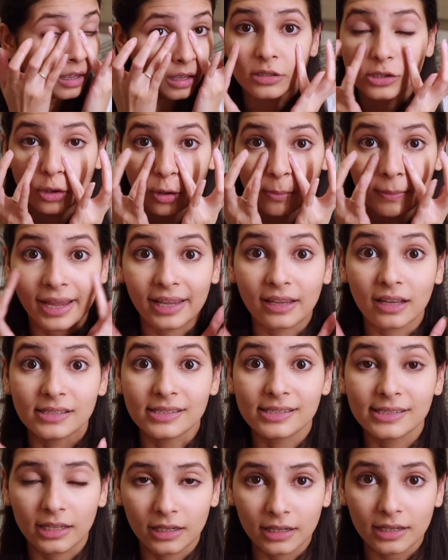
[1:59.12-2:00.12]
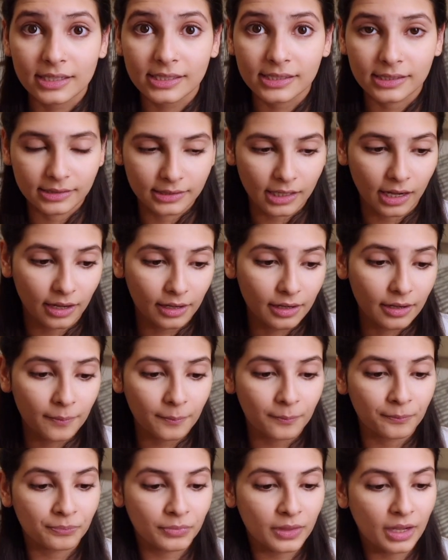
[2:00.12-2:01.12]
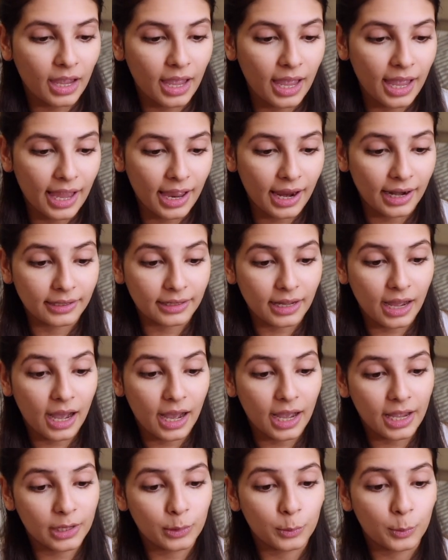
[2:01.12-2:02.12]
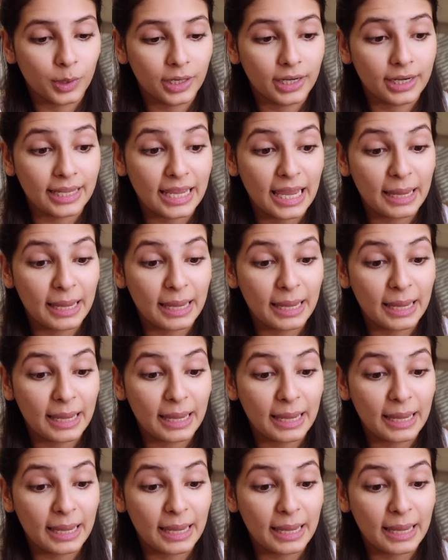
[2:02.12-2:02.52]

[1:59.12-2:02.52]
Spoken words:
So my concealer is done and I will